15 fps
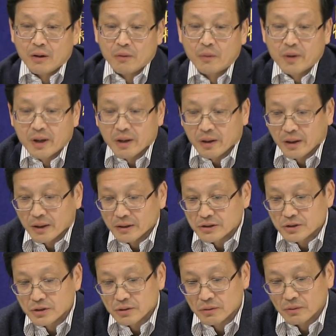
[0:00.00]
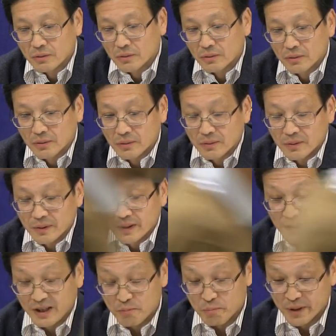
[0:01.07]
Okay, so
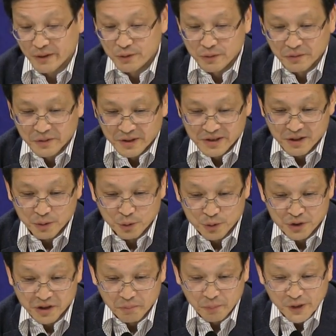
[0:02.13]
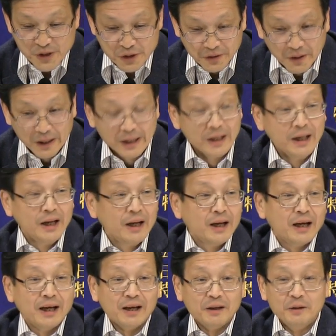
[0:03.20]
getting back to this cruise ship issue.
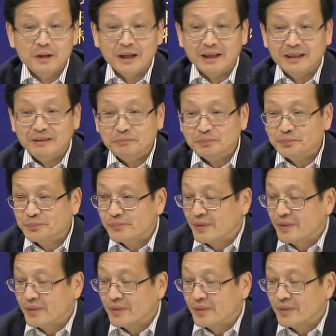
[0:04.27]
And